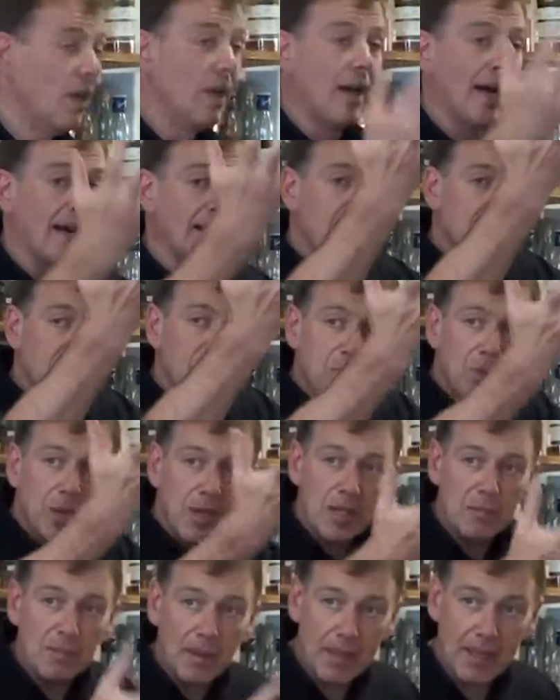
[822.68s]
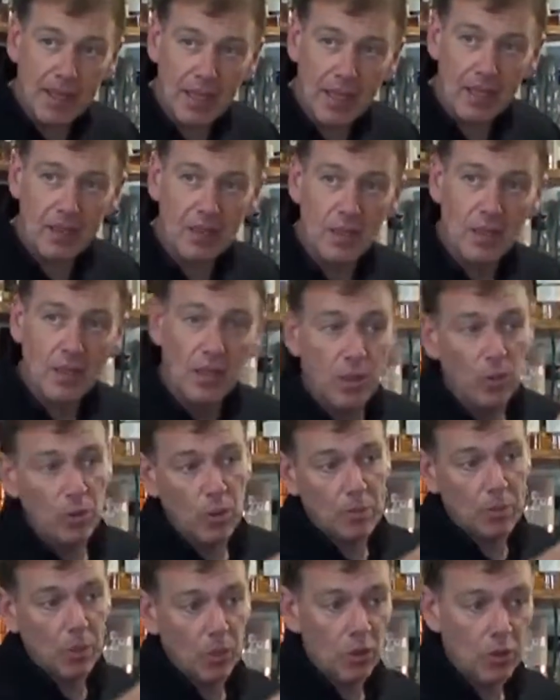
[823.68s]
As they breathe back in, we
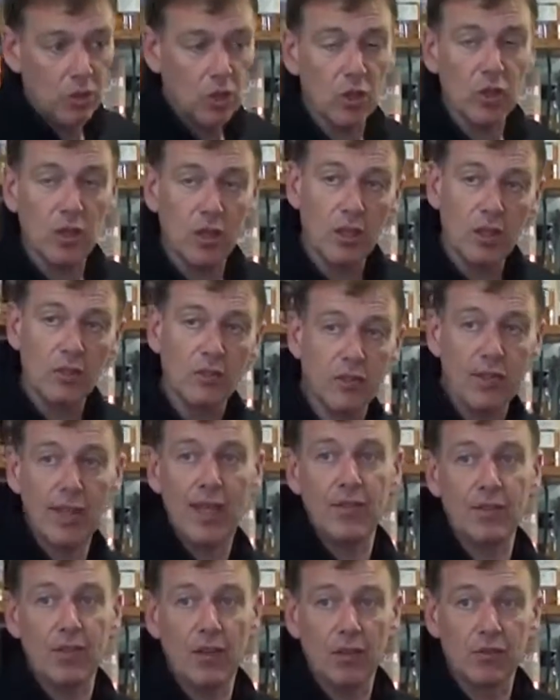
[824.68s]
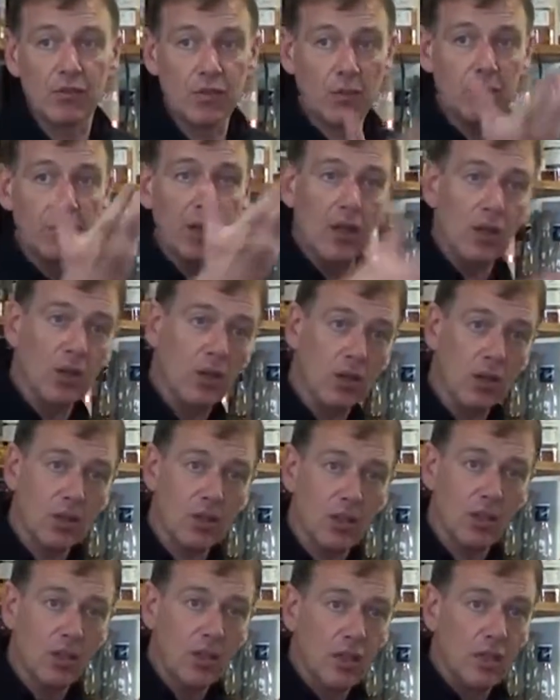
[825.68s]
pull colour and flavour from the oak,
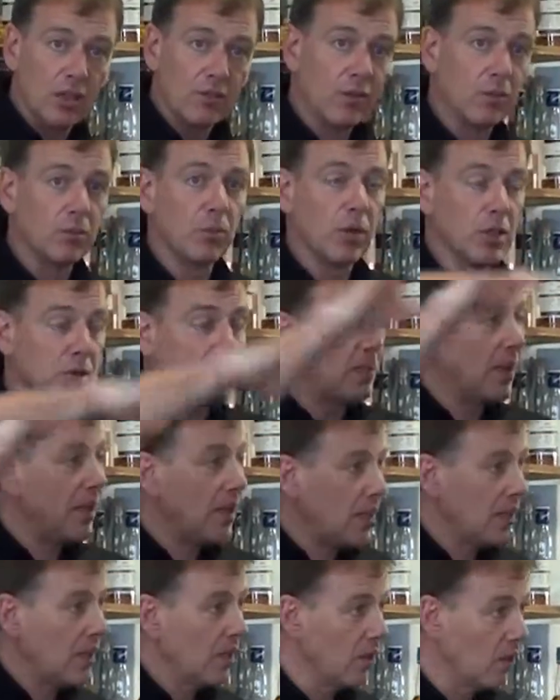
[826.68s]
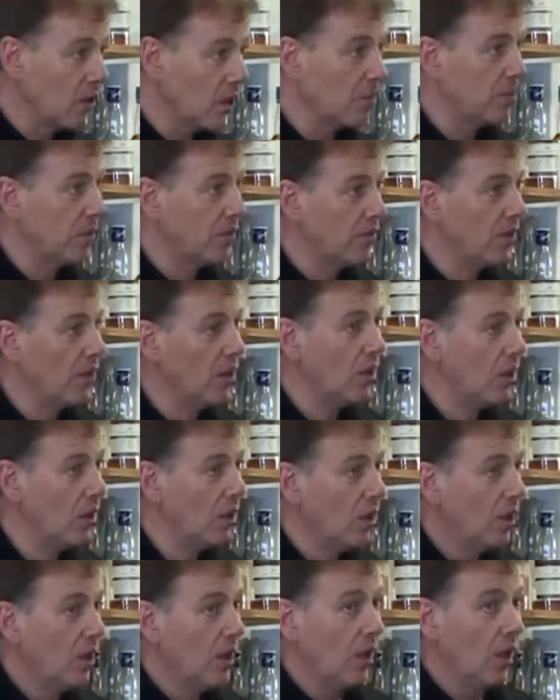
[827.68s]
from what's been in the oak
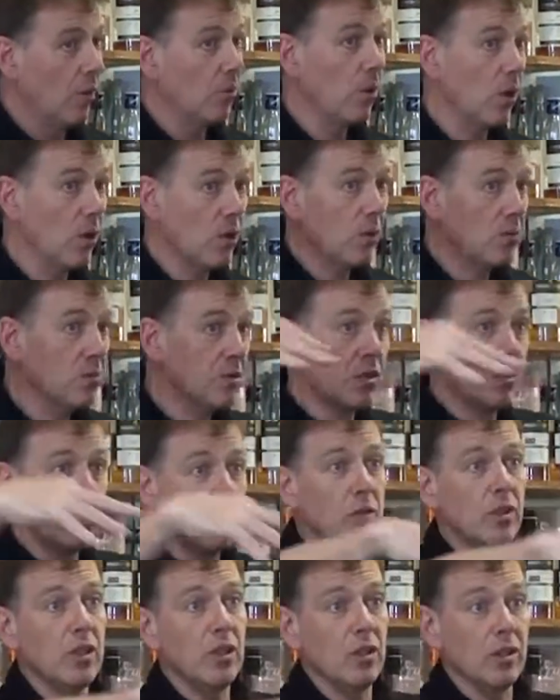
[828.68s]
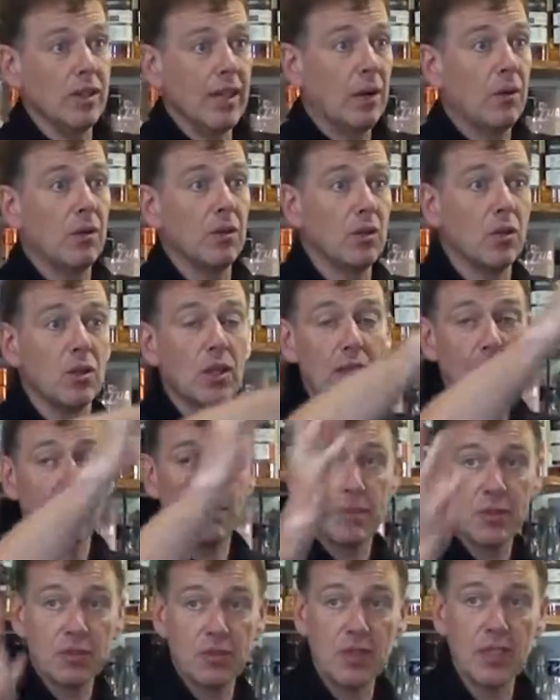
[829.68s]
before, and what comes through the oak. Our local
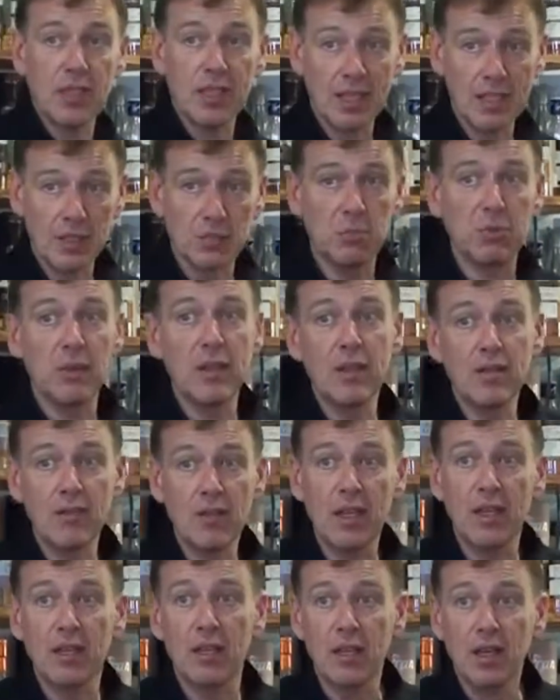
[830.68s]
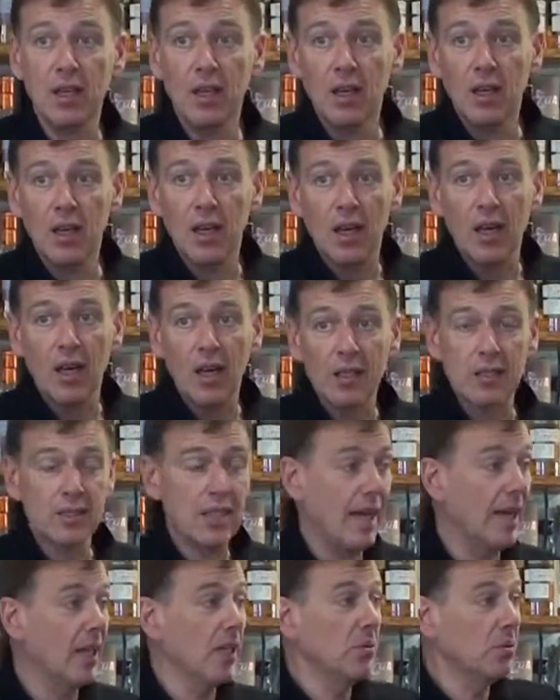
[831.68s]
atmosphere gets breathed in to
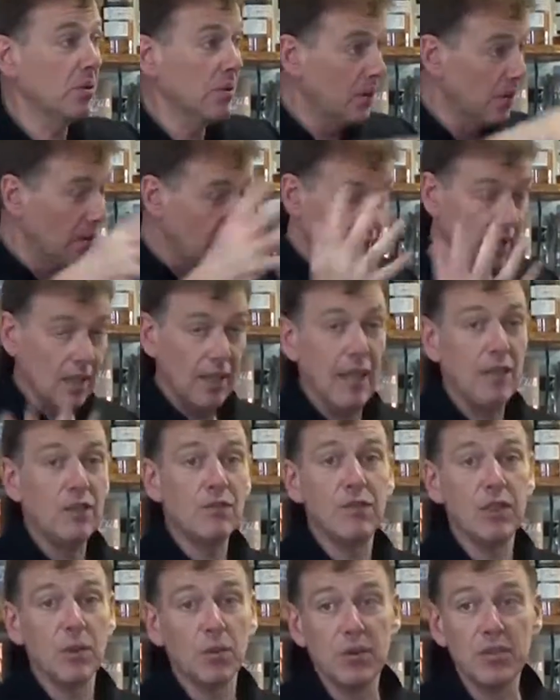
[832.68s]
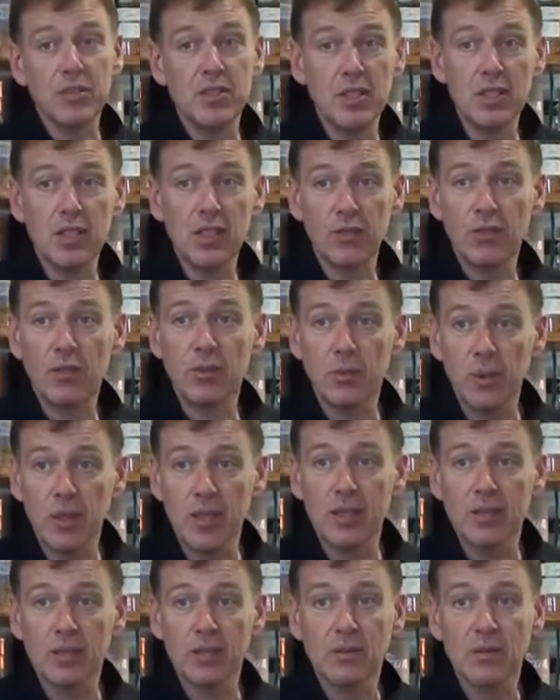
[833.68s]
help influence in different
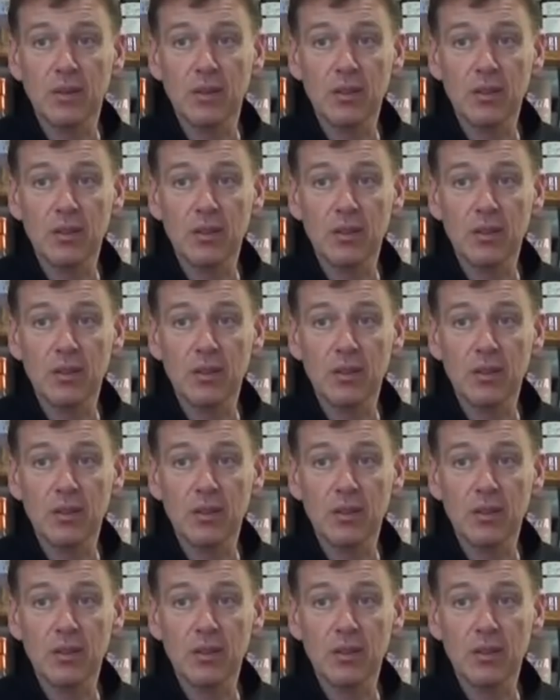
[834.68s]
ways.